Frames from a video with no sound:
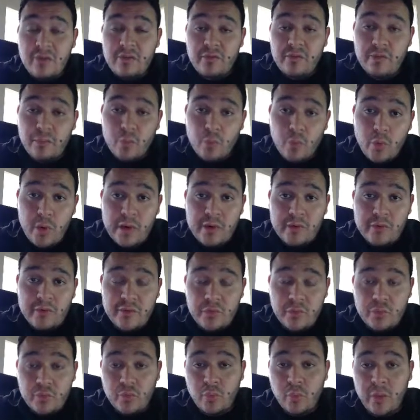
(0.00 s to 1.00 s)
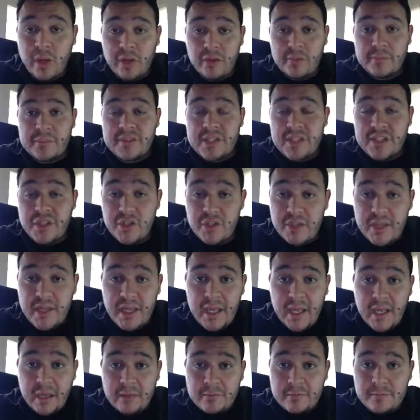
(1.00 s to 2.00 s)
from one of those 1-ups that you
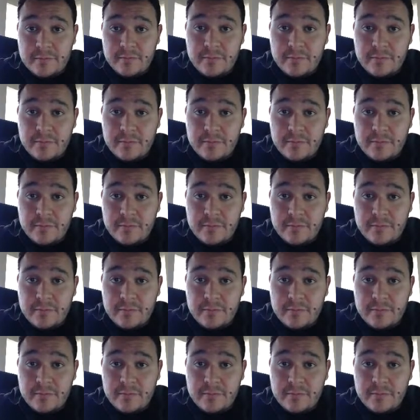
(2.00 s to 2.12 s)
get.